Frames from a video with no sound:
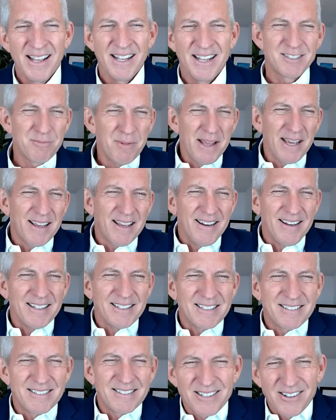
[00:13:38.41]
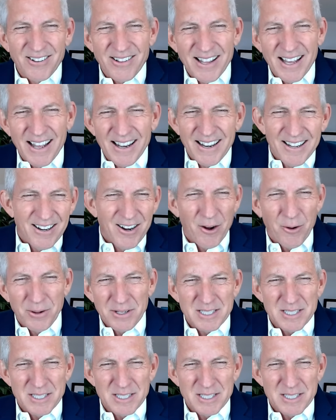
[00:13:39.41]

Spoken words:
it's making it so that, you know,